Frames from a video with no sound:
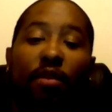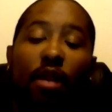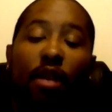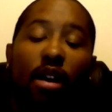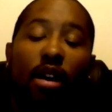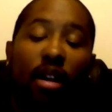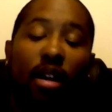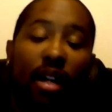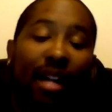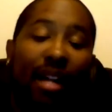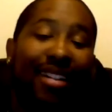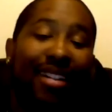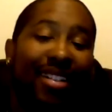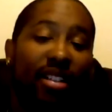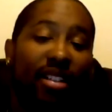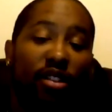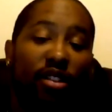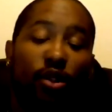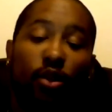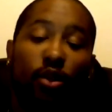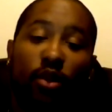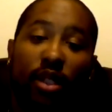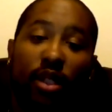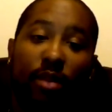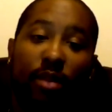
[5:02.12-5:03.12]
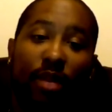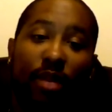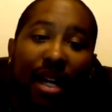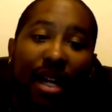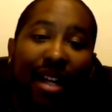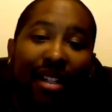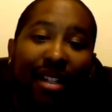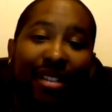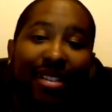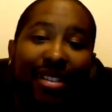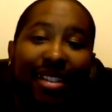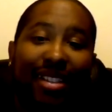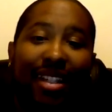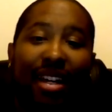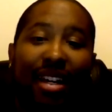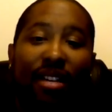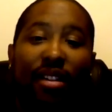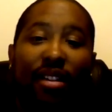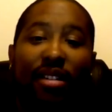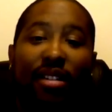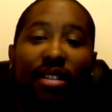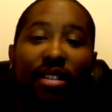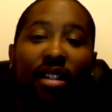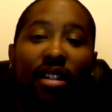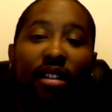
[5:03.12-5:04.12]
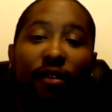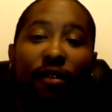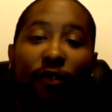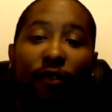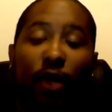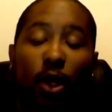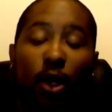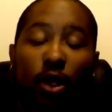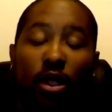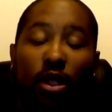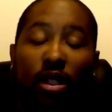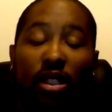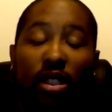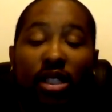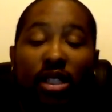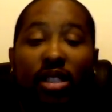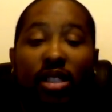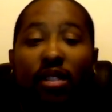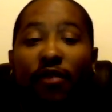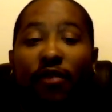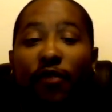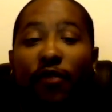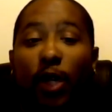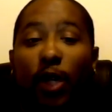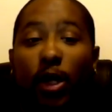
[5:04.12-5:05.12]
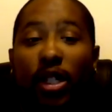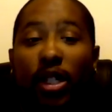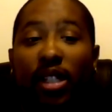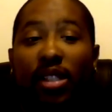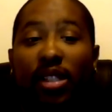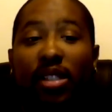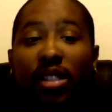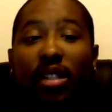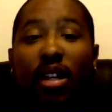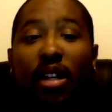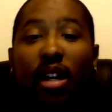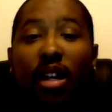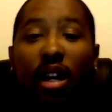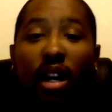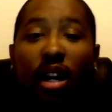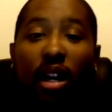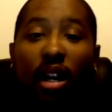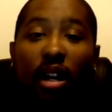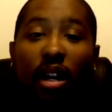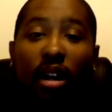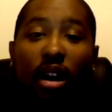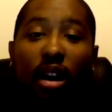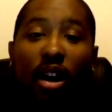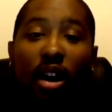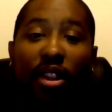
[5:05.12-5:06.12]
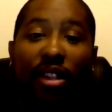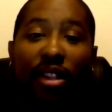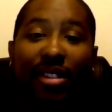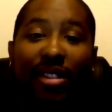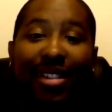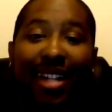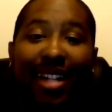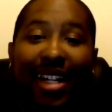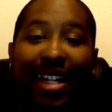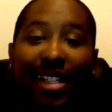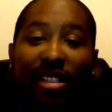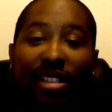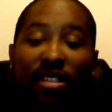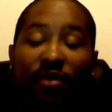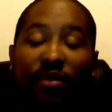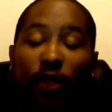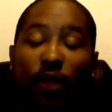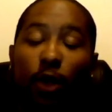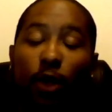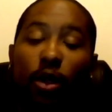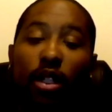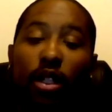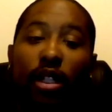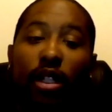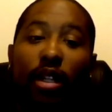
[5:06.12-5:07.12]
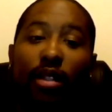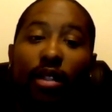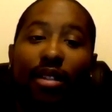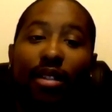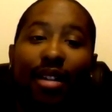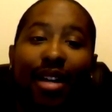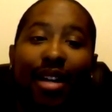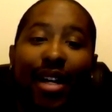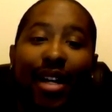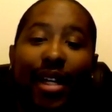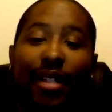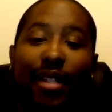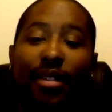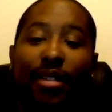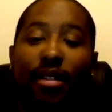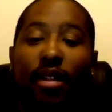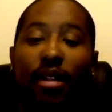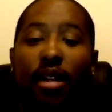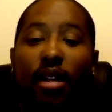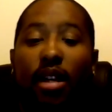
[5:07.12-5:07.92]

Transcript: brought down a new rebalance account that's going to focus on the science of nucleotides.